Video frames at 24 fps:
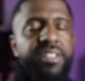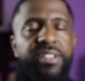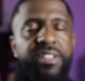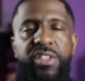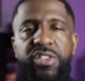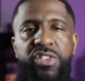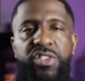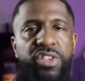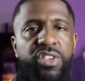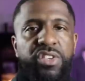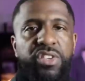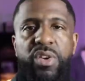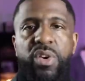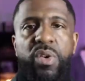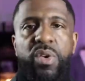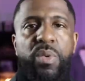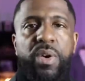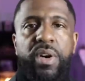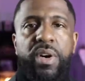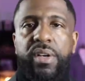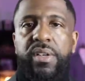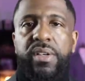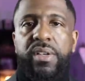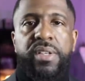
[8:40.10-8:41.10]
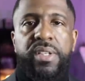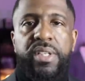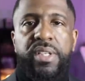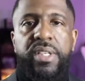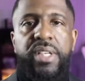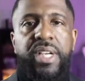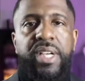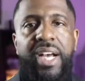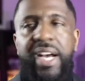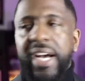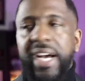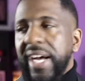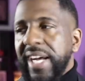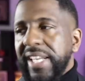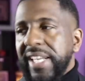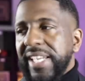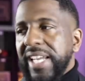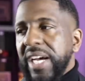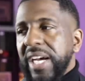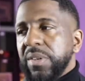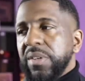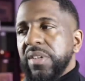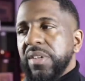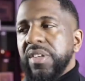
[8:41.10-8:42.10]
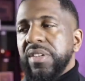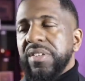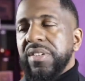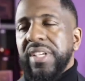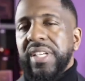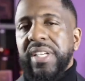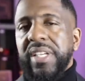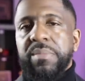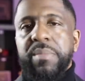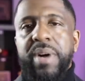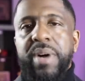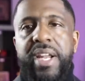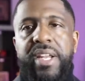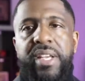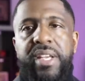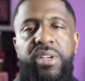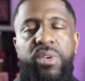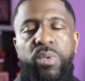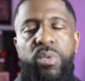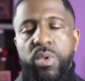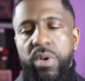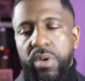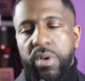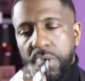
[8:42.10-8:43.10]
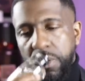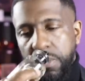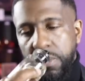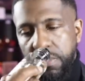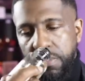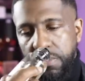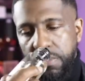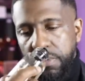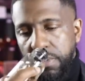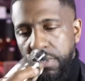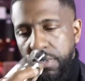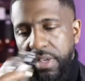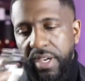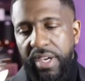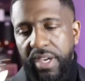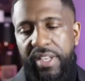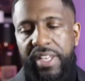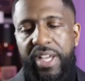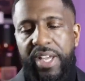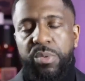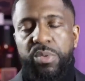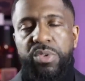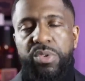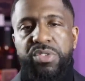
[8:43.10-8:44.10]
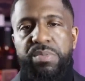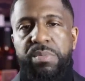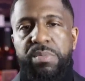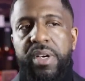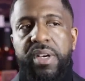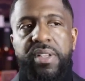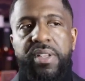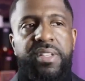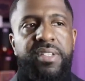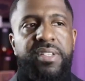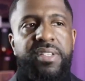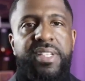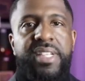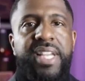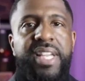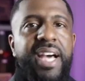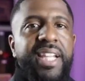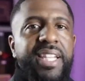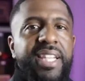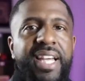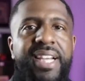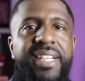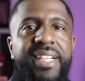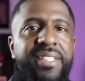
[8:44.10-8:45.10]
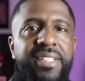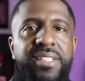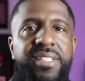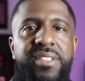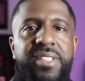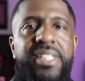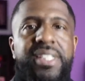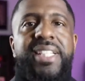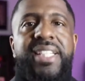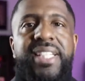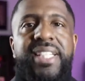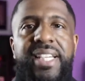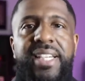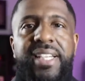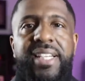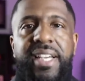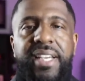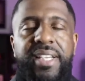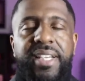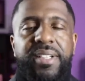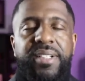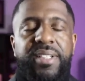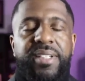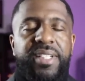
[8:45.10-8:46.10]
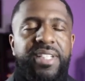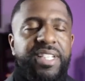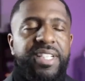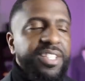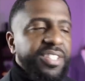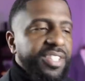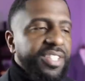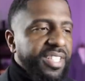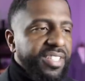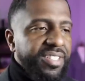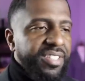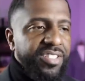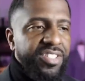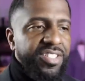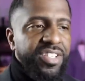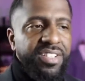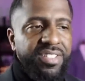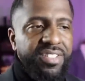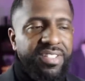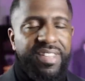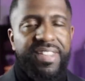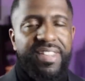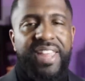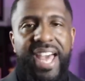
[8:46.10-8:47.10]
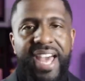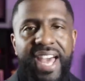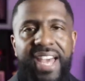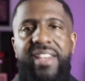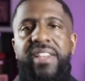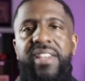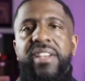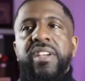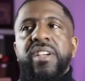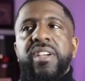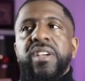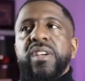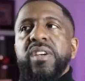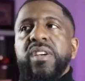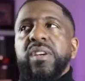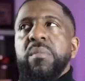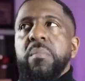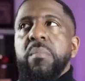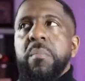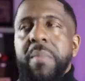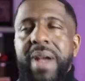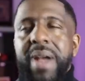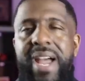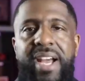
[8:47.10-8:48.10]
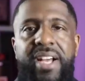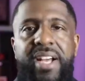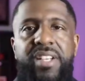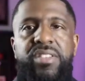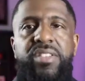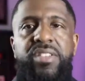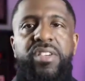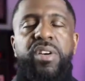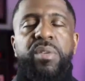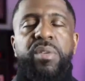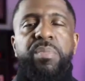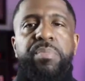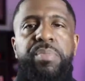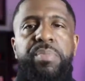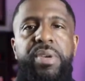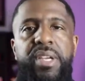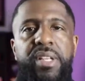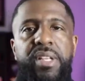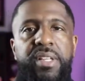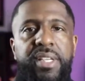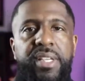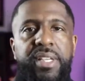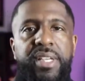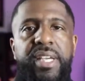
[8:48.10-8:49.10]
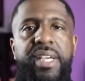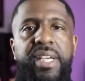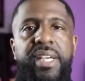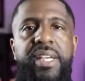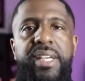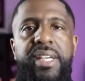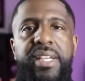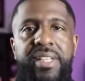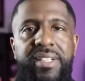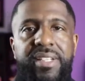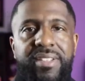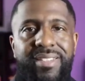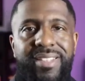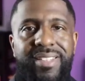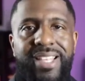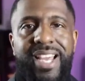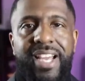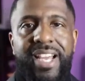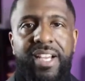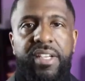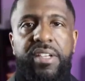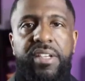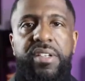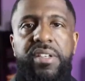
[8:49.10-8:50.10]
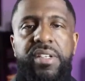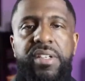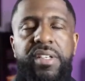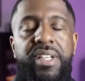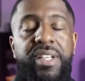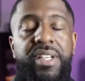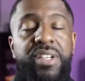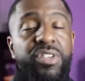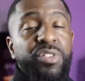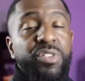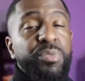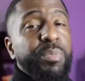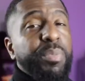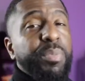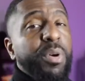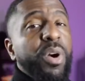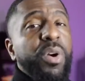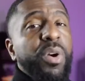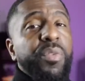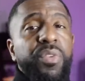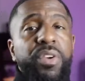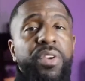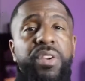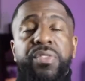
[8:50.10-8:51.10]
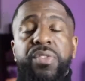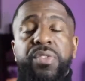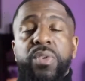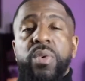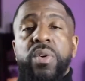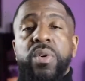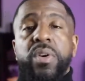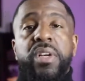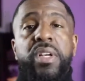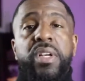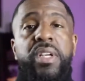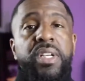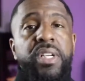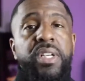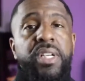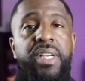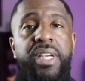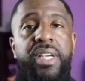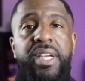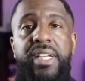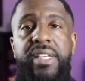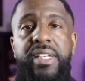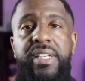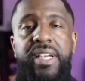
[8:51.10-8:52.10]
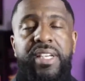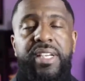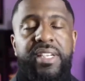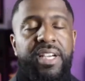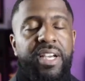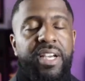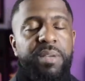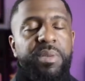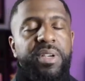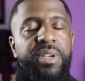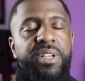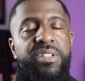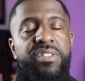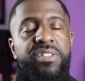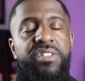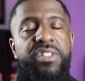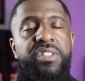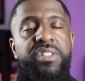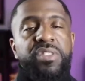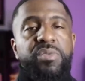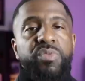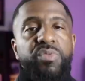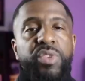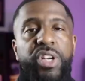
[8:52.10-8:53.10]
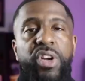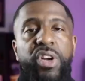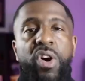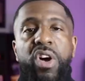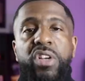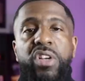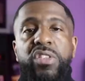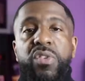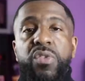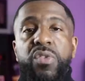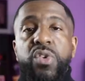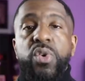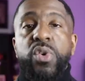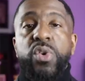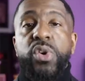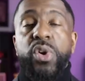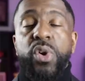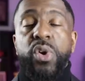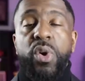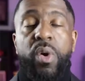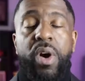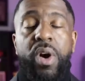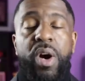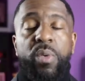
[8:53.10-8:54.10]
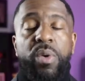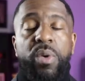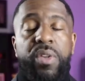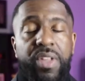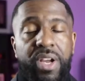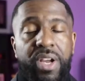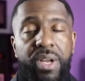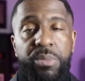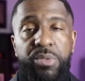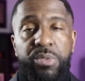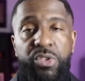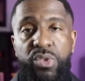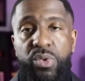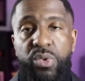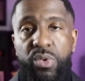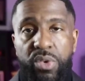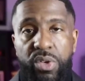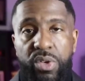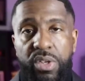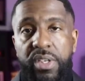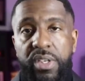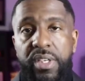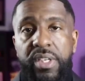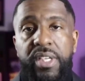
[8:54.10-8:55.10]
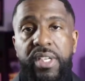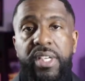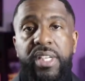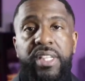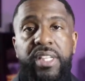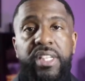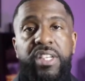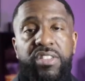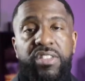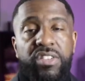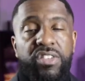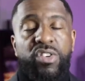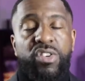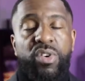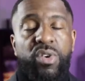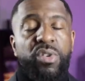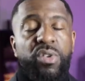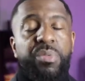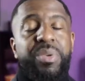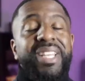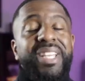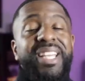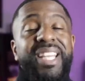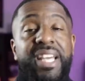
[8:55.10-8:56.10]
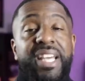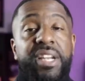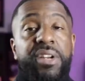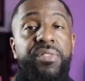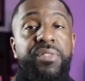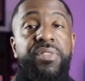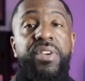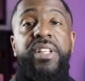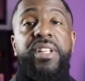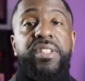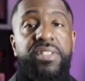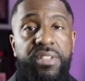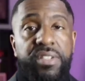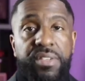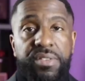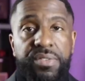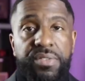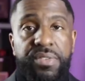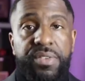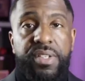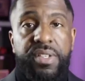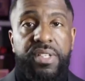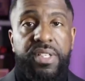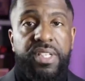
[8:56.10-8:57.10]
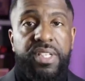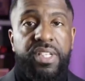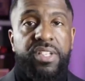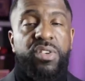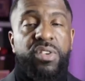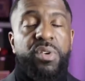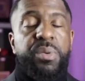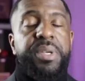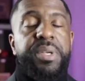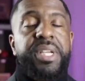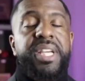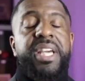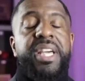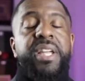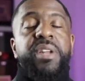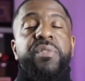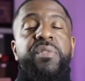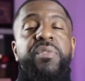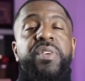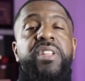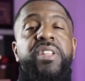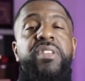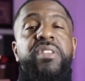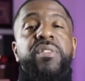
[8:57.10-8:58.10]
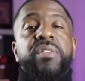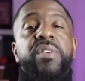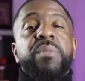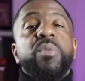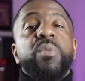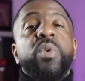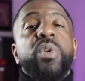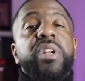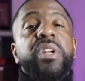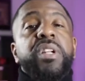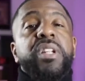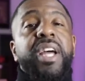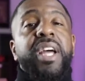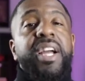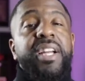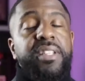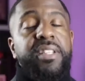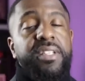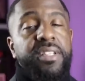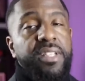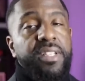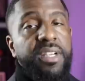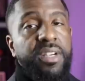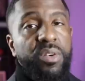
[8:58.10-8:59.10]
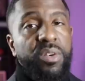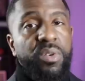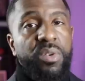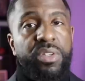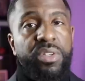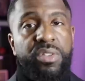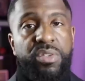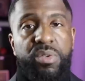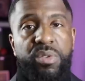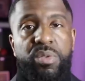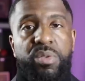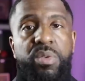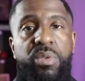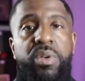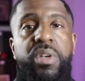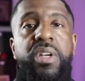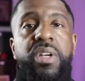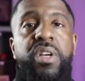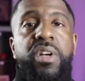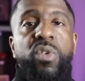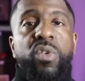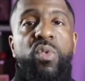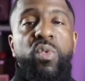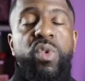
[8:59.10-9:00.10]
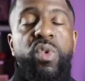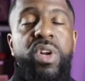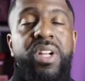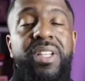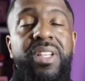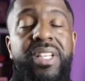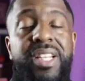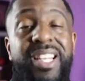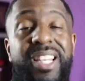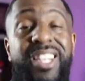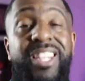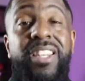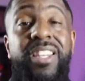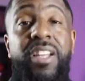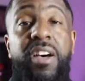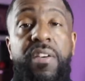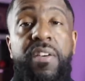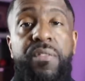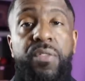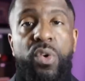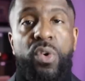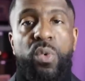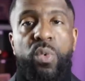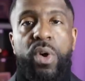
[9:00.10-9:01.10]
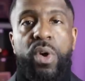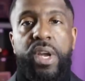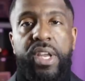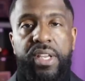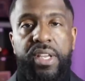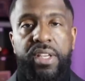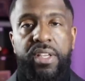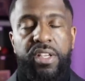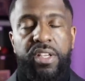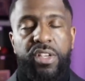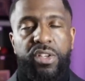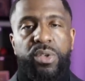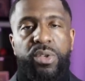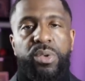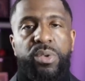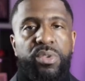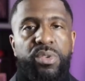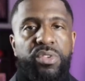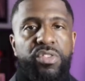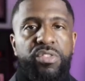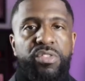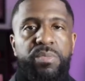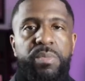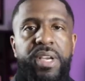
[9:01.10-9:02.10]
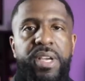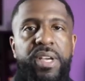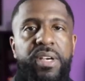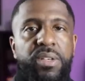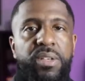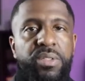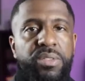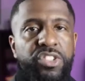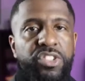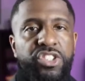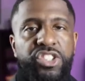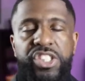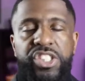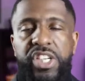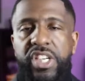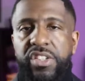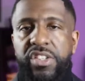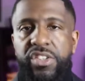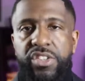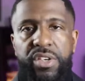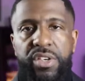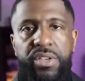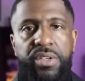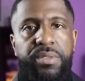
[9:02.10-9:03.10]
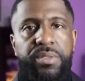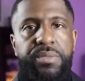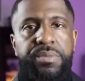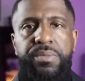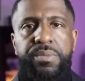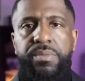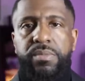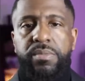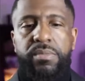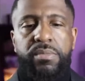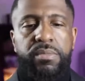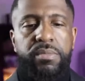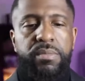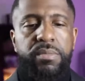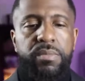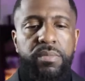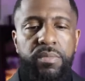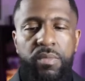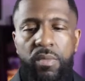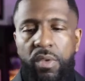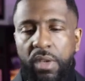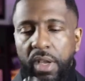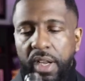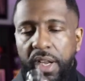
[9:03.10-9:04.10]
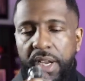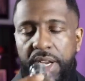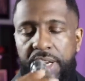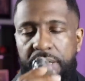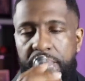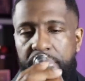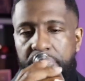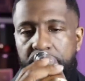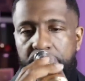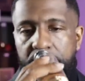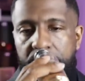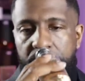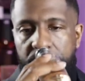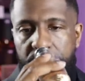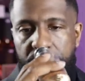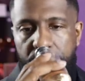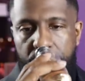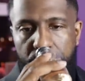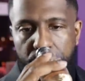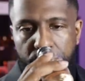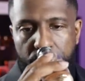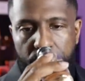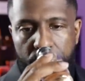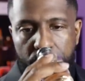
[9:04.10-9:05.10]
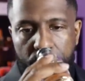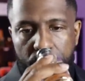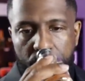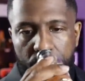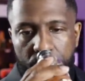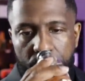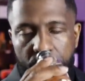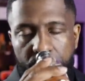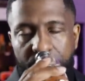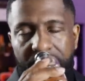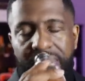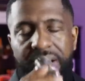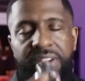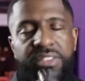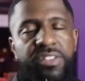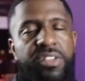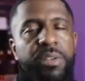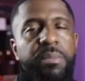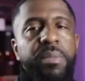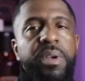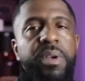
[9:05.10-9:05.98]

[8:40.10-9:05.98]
that is just going to work. I, I, doubt there's anybody in the world uh, that will smell this and not like this scent DNA. It's, it's just that mass appealing and it's that good and it's perfect for a date night because it's regardless of who you go out with, I'm sure this is going to be inoffensive. It's going to be inoffensive, and more than likely, they're going to really love the way you smell. Ginger uh, in this, you have some